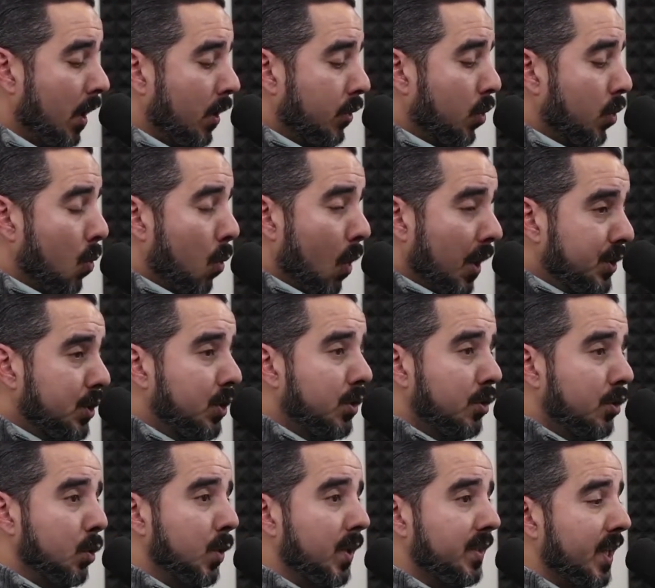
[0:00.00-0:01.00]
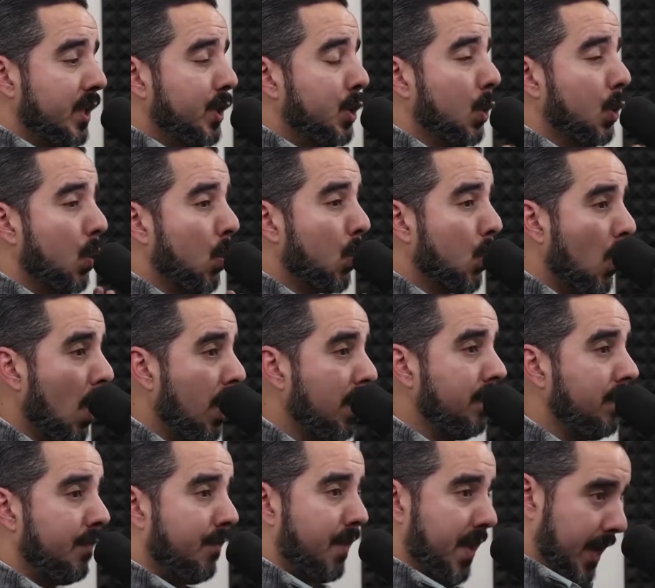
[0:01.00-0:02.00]
So what you do is that you
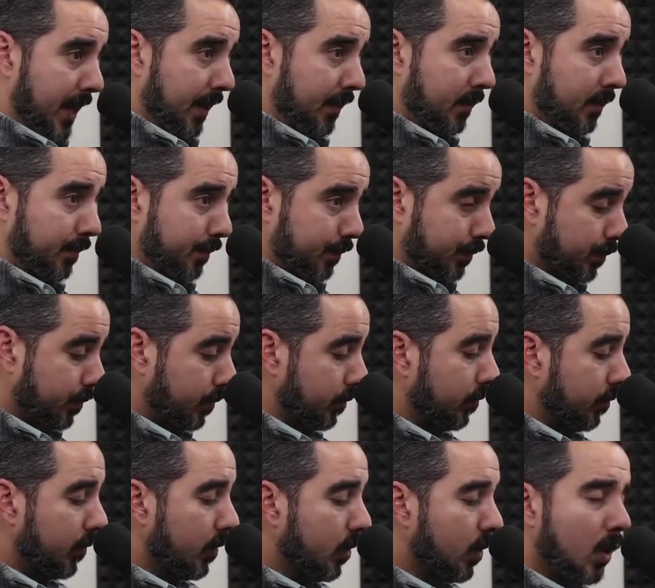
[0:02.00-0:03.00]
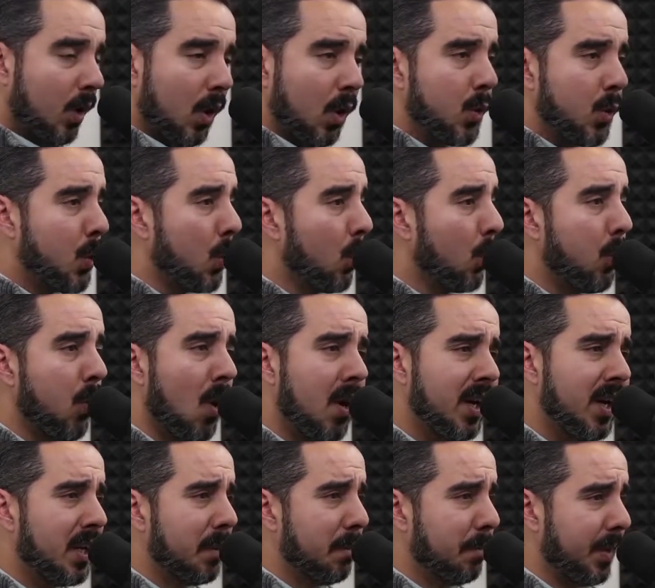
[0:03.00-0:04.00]
run things, you
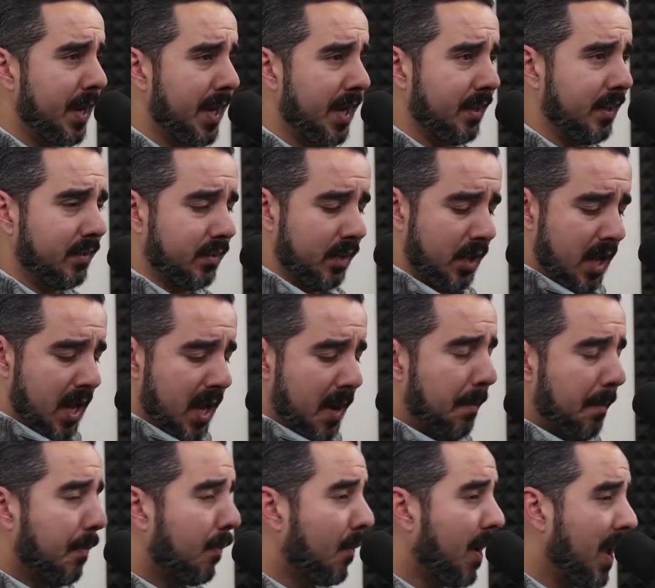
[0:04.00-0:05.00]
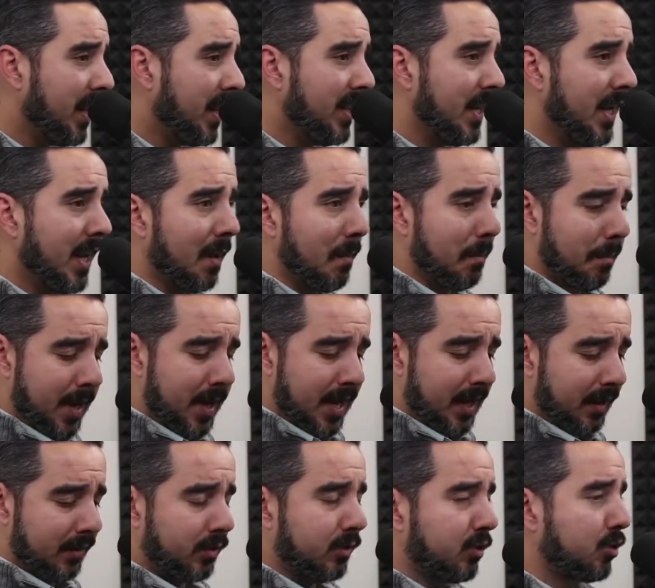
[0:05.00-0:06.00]
run campaigns branding
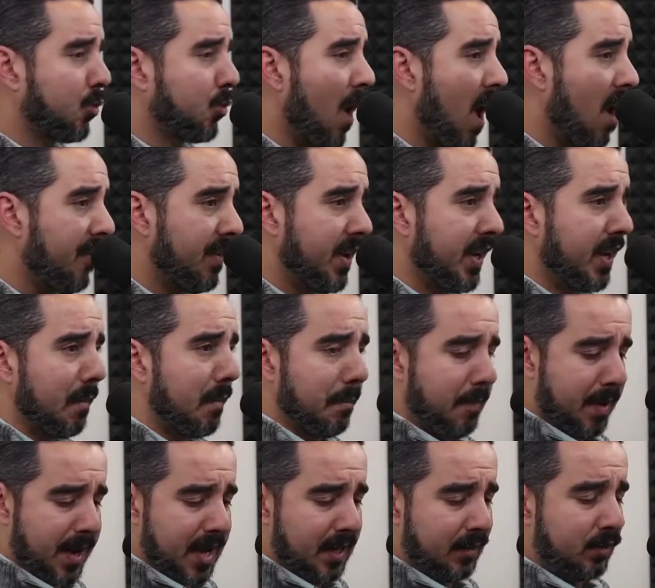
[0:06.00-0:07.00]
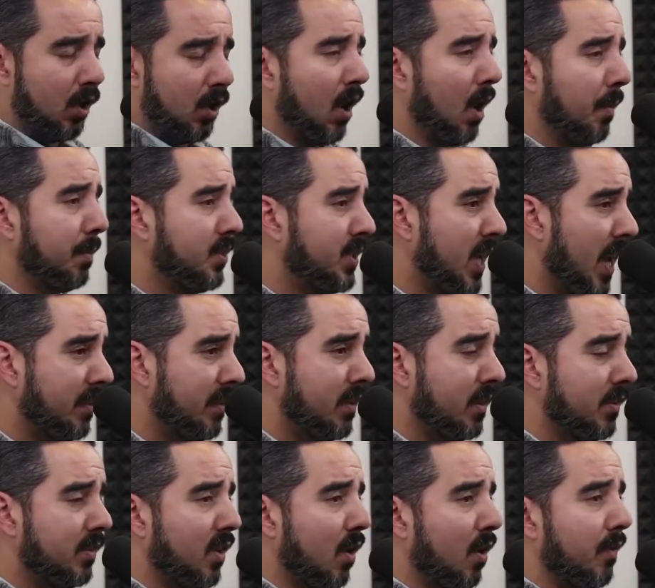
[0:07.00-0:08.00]
campaigns, traffic campaigns,
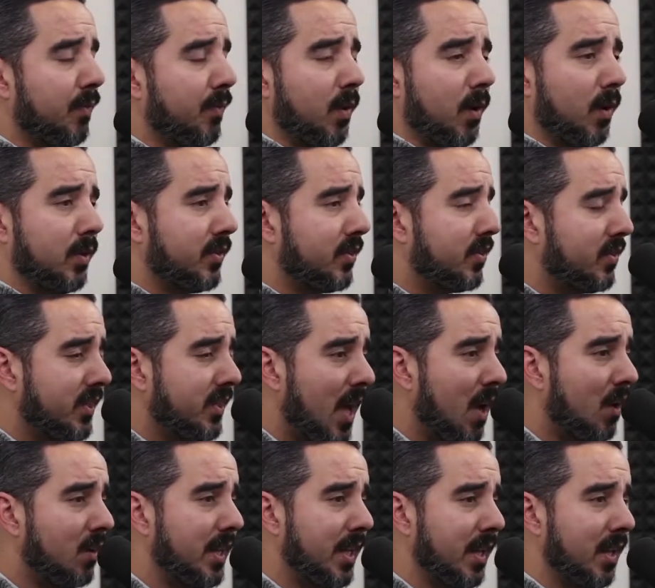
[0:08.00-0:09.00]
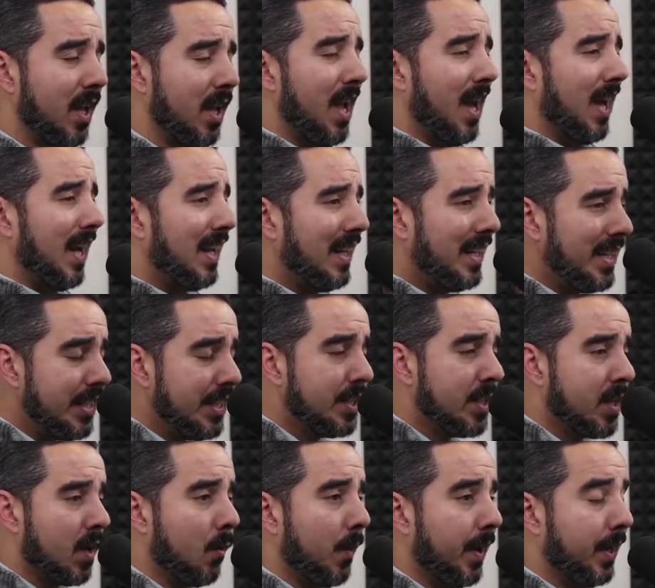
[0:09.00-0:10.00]
objectives of selling, lead
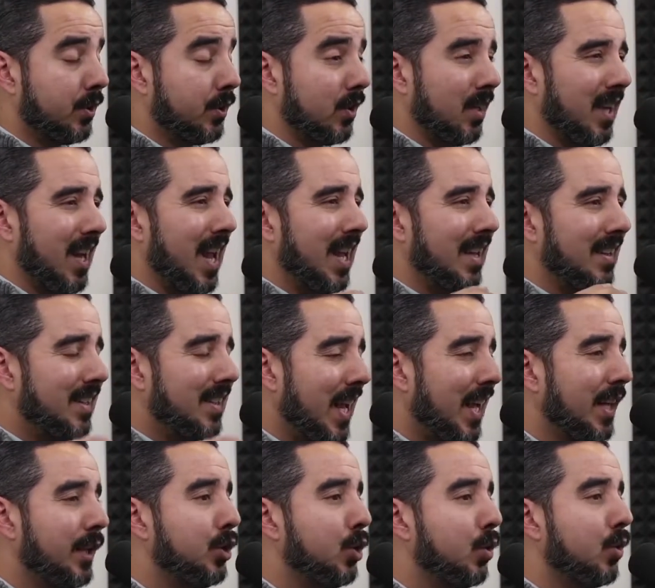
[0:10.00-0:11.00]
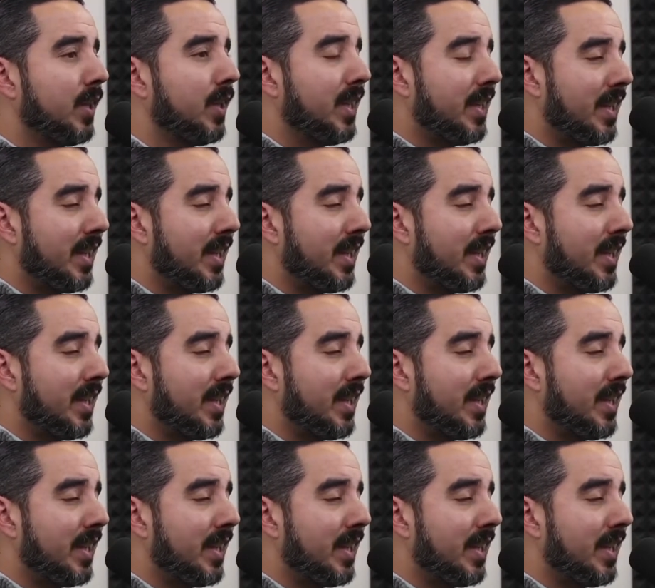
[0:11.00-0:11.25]
generation, and then you